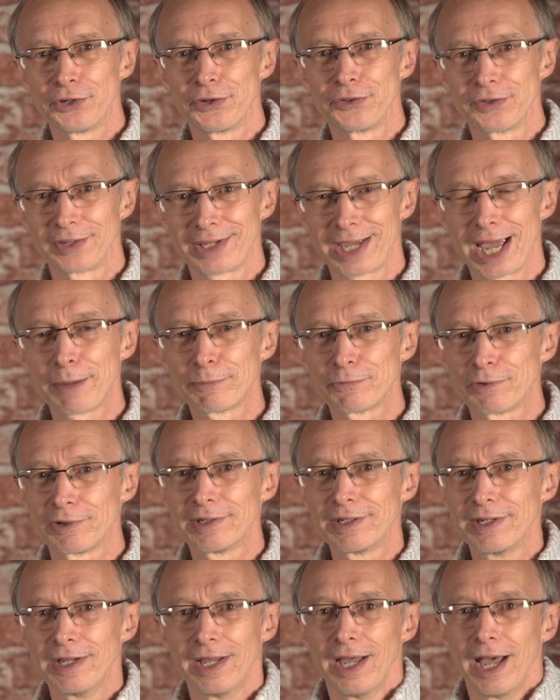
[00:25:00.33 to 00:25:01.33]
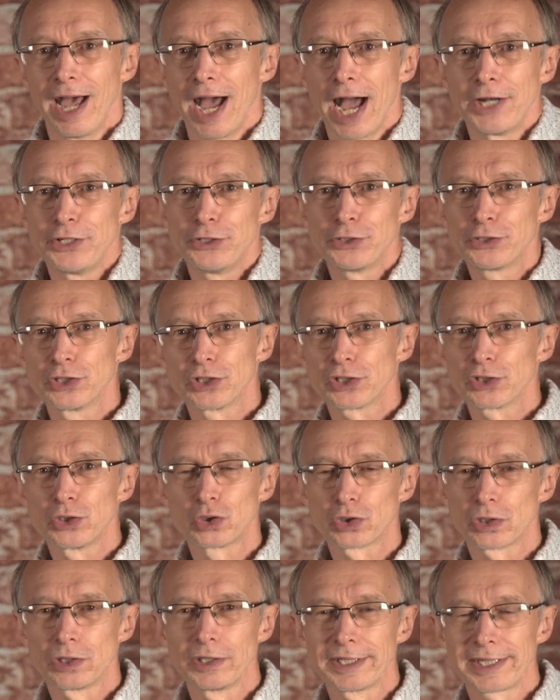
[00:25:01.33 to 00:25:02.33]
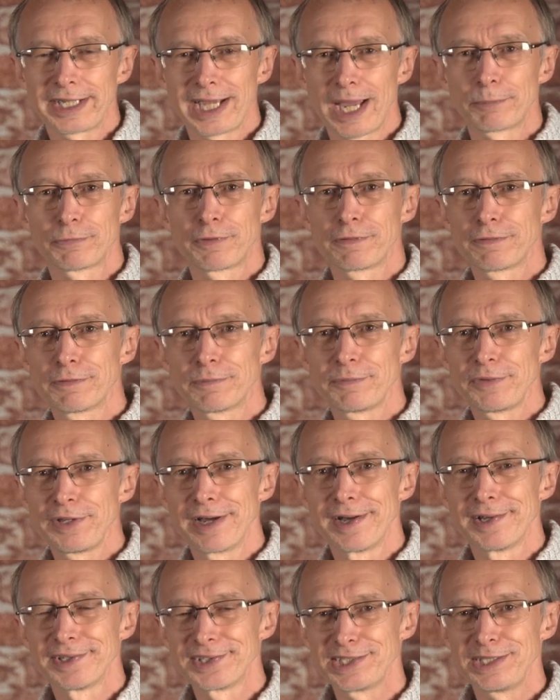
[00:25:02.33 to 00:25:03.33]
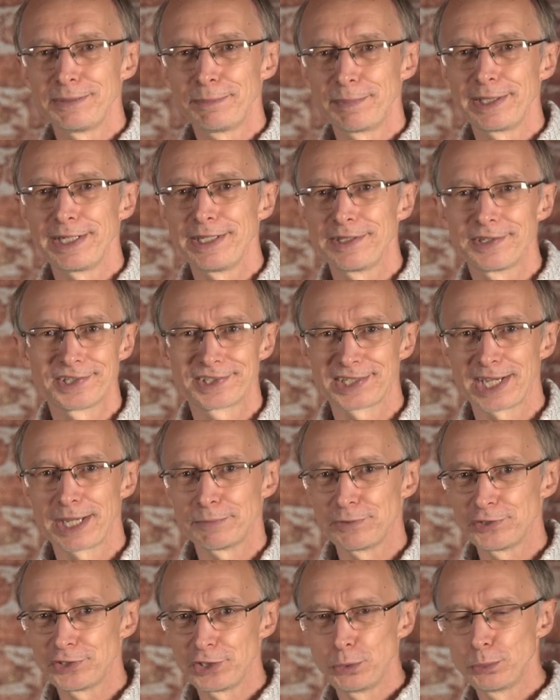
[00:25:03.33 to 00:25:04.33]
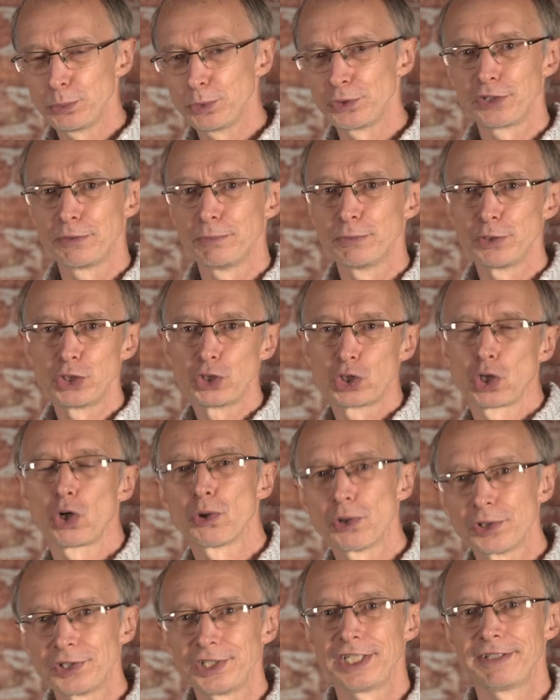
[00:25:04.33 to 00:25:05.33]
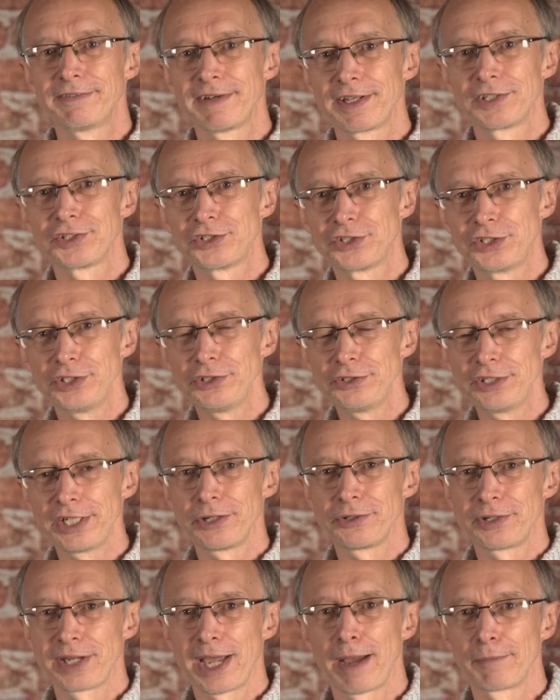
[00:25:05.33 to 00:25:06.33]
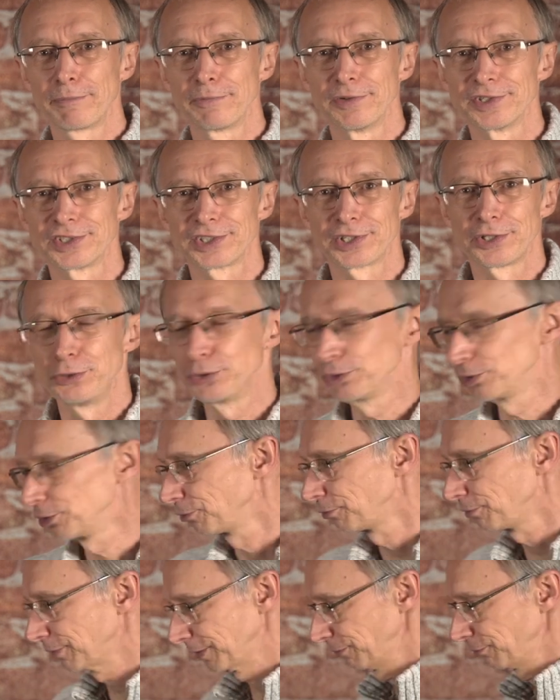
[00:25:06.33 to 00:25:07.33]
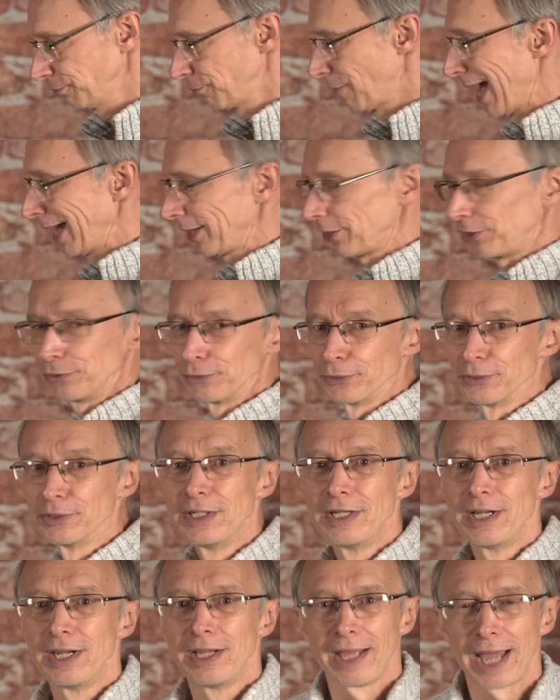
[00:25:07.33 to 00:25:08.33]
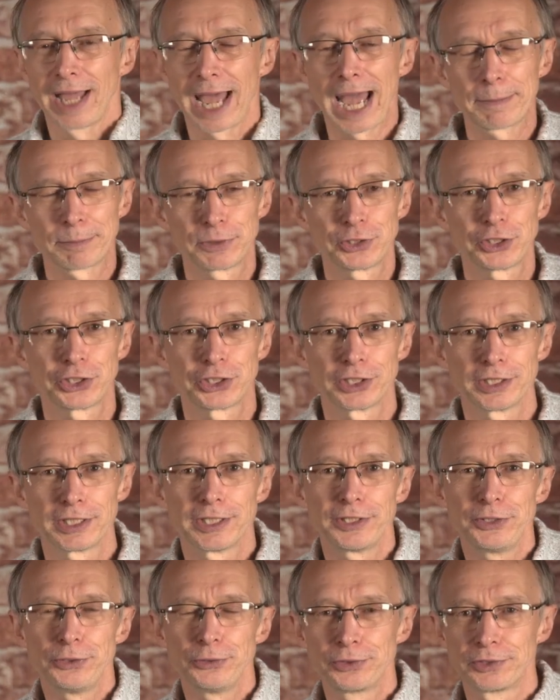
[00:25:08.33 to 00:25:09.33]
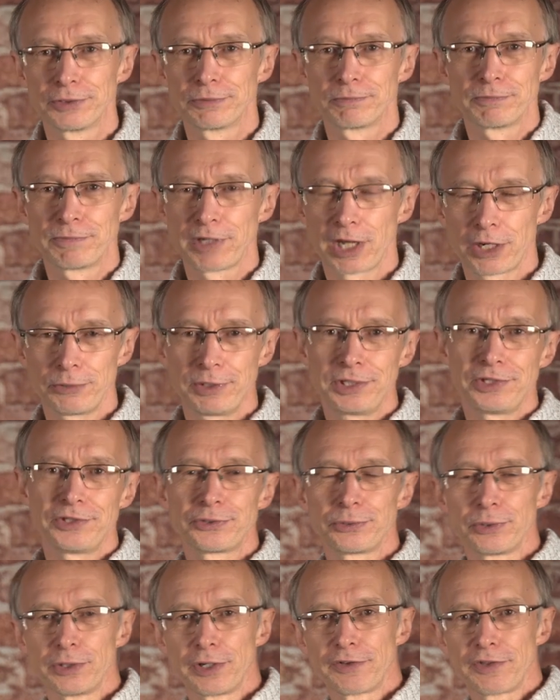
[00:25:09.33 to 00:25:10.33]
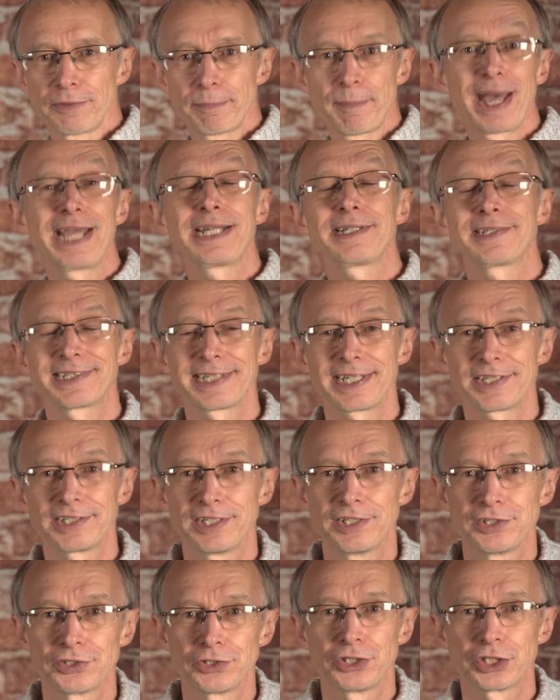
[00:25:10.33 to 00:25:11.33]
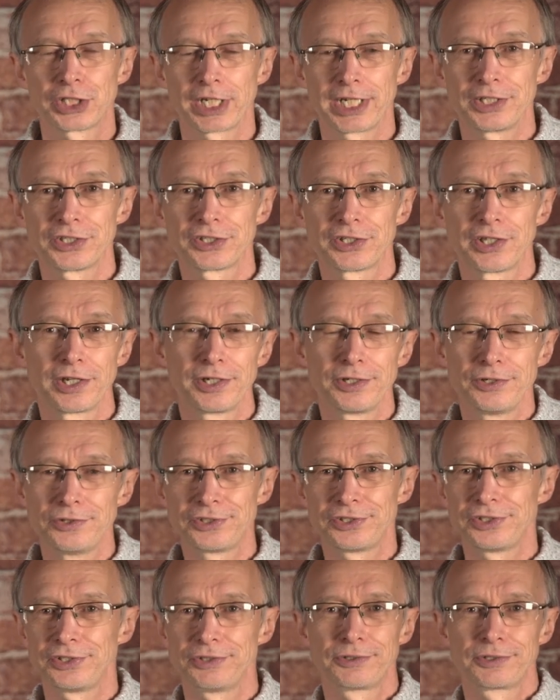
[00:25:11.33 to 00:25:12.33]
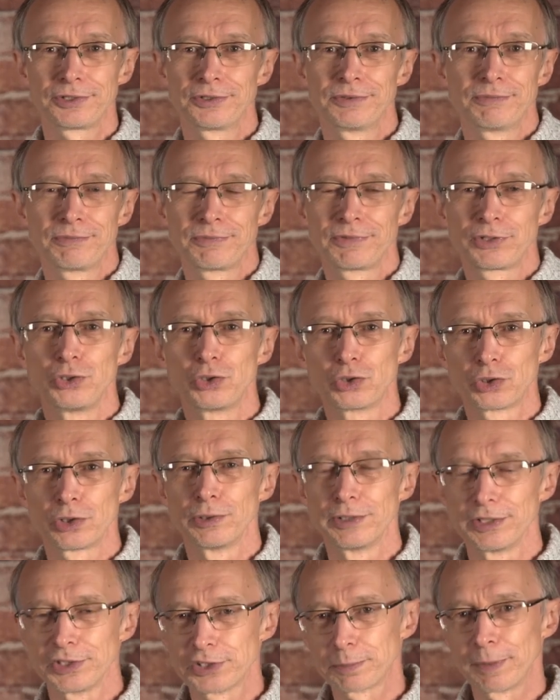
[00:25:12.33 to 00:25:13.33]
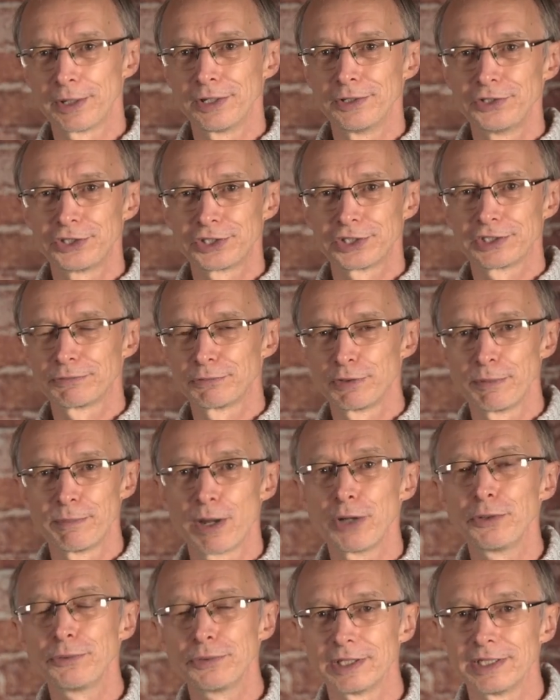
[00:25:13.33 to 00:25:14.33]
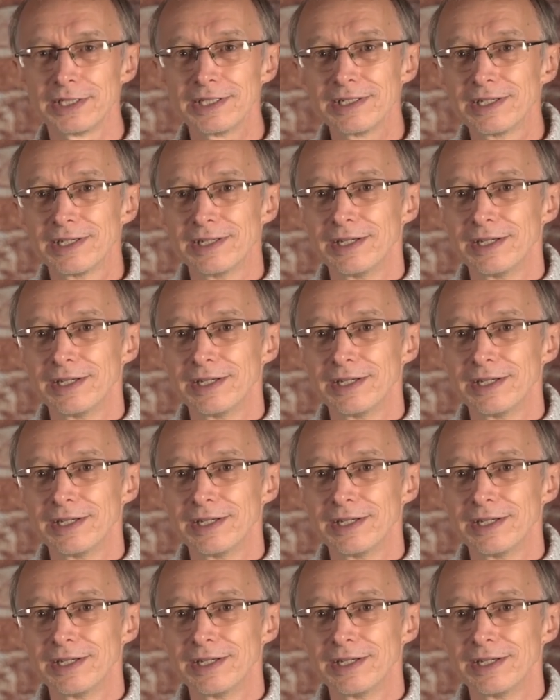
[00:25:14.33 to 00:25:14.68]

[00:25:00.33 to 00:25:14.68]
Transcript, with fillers: on the camera, and you can control the camera from the RCP the same as you would the majority of other studio cameras. So you can rack your aperture, you can go into a lot of the paint settings and change those, you can control exposure remotely,